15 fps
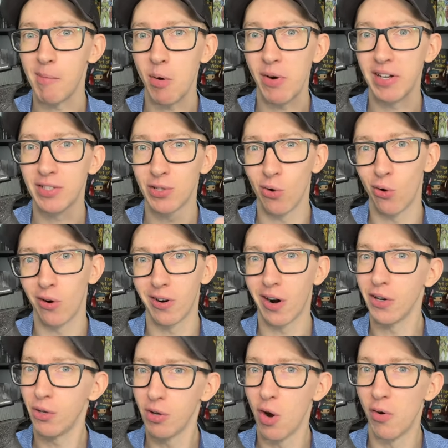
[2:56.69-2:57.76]
MOS or are
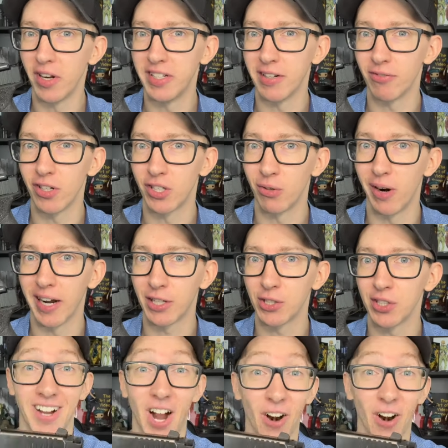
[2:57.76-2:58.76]
you going a different direction?